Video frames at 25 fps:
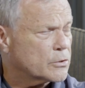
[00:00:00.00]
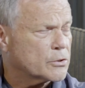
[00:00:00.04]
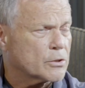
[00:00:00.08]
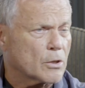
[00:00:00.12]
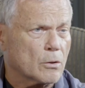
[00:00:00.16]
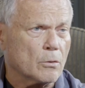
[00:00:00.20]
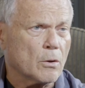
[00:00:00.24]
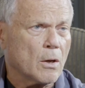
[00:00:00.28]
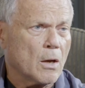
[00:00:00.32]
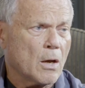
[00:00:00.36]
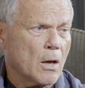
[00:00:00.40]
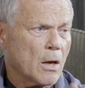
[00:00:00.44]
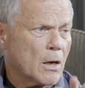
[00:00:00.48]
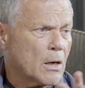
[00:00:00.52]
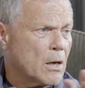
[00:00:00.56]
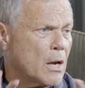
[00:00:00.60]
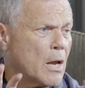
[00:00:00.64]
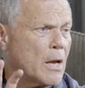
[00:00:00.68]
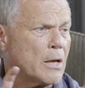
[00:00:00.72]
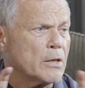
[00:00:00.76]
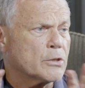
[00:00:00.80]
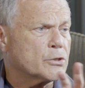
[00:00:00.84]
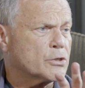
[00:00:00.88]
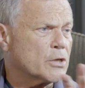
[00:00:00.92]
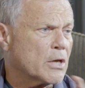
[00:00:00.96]
So
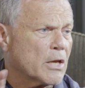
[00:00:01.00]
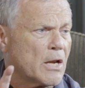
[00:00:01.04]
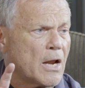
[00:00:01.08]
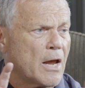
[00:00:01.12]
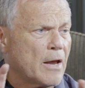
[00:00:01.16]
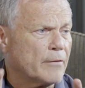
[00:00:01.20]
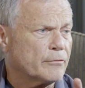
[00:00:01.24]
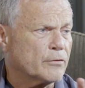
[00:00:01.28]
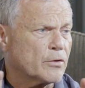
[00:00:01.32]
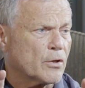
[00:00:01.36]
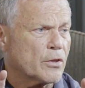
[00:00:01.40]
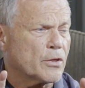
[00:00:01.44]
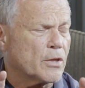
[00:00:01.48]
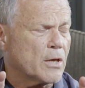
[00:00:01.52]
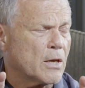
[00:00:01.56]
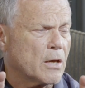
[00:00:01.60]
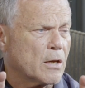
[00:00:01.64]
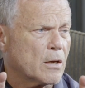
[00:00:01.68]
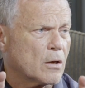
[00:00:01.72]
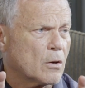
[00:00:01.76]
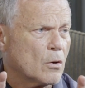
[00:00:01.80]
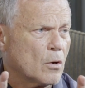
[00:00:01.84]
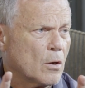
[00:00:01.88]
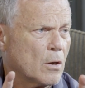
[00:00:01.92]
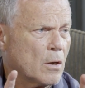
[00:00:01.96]
clients are going to have to
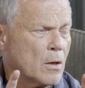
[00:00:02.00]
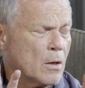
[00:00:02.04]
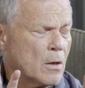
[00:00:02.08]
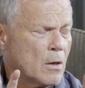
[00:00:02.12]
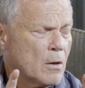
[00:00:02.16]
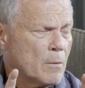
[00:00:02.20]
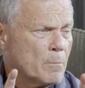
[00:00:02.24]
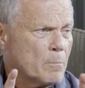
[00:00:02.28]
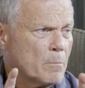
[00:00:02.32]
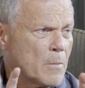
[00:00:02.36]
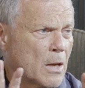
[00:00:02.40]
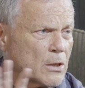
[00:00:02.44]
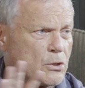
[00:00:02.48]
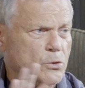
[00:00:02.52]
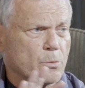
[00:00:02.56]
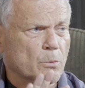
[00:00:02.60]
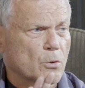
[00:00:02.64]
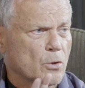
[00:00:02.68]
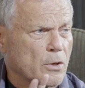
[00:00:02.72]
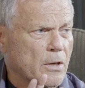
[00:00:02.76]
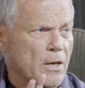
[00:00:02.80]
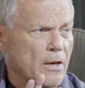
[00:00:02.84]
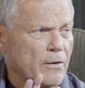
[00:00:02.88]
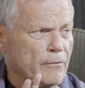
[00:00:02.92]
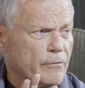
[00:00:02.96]
think much
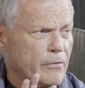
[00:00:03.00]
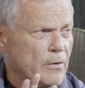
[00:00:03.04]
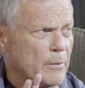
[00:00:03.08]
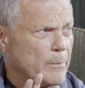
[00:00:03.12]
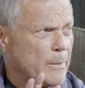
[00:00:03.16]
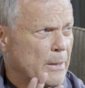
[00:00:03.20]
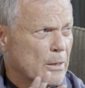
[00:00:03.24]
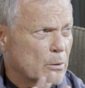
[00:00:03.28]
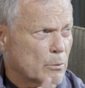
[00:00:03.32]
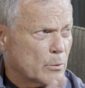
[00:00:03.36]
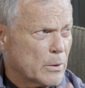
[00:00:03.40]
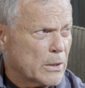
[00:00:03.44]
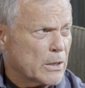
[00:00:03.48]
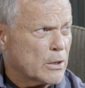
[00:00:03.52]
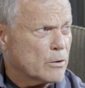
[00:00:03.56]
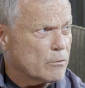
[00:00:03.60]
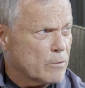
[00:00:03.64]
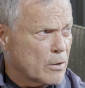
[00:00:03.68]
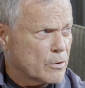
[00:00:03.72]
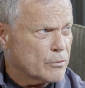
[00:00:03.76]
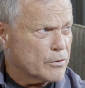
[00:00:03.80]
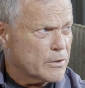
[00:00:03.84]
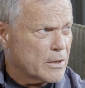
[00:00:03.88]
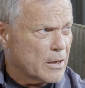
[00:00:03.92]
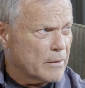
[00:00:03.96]
more carefully about where
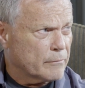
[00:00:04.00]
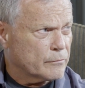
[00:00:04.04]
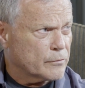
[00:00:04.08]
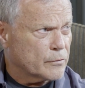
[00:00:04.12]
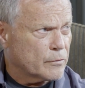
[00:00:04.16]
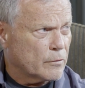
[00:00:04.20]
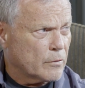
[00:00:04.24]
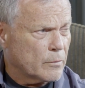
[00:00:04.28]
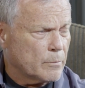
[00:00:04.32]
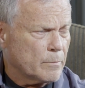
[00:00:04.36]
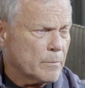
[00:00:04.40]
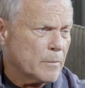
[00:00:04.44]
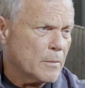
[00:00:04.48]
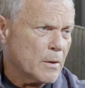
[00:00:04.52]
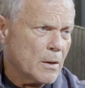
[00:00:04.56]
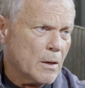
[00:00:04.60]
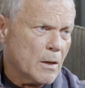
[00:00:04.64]
growth comes from.